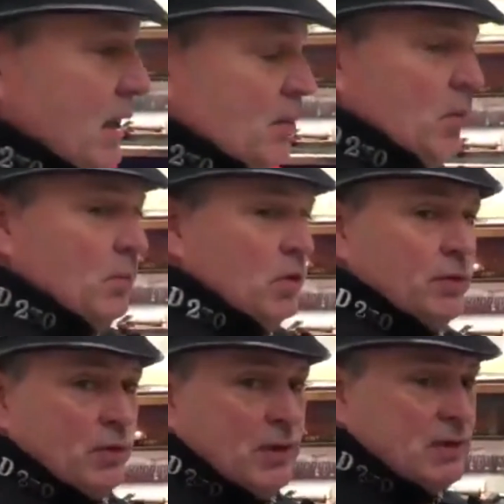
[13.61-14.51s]
and we'll
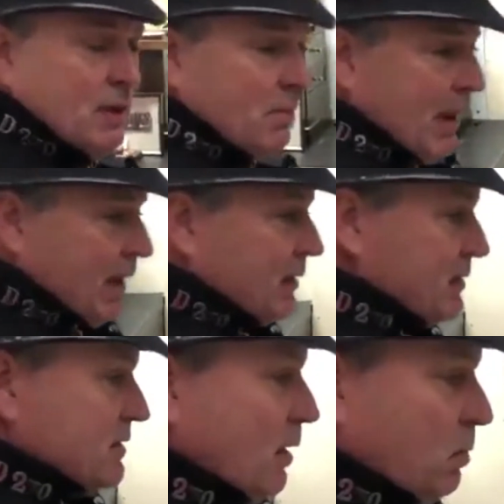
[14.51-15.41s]
move through into the main
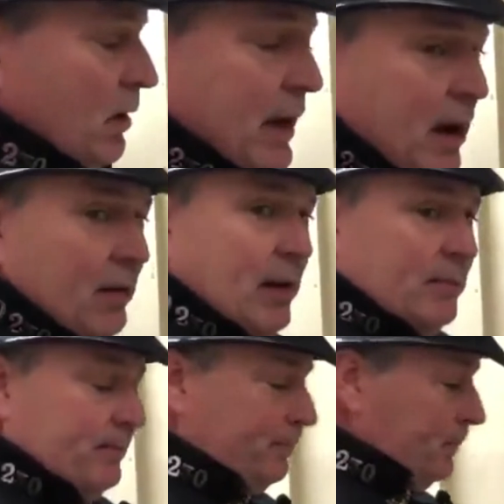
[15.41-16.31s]
cell block area.